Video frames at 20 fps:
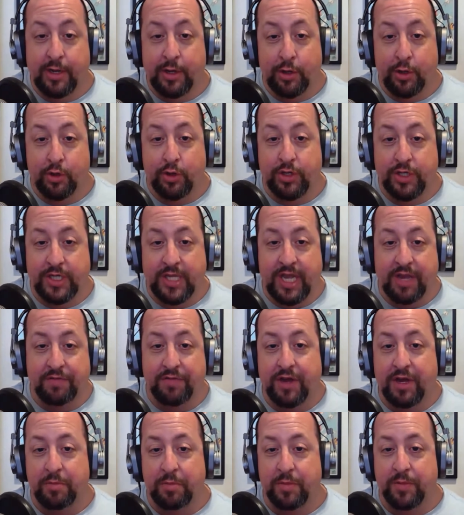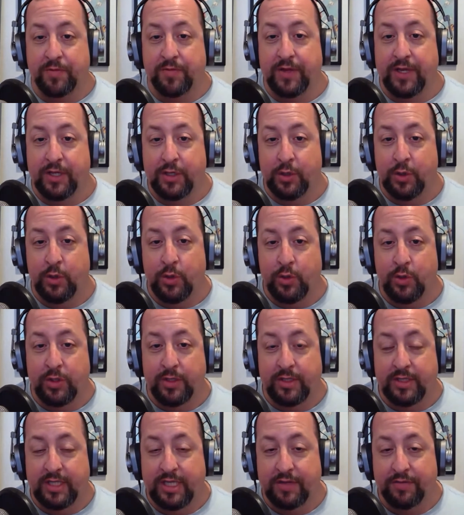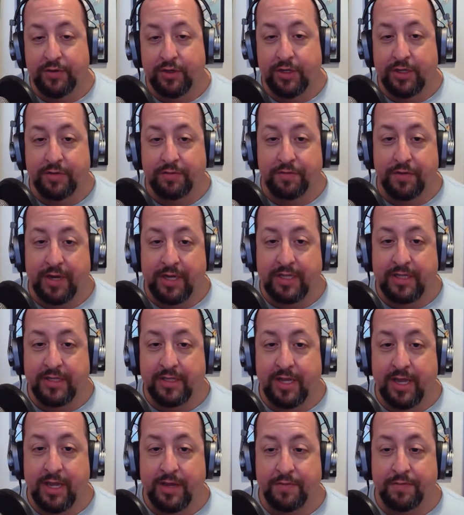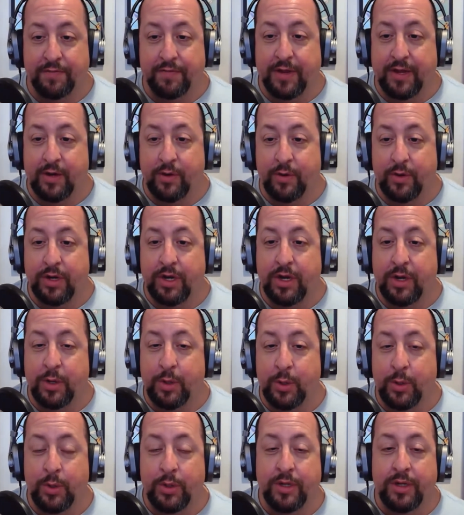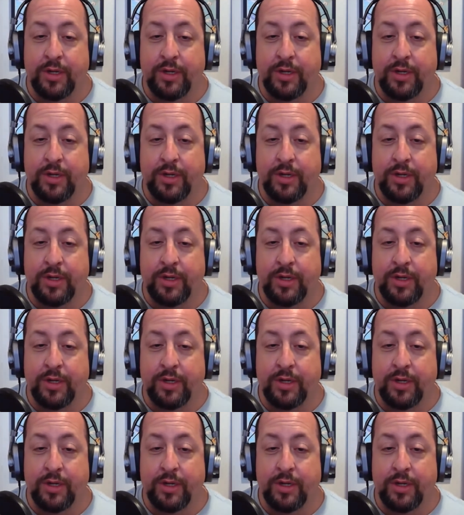look stuff up via Google and see if she can find stuff? I don't know.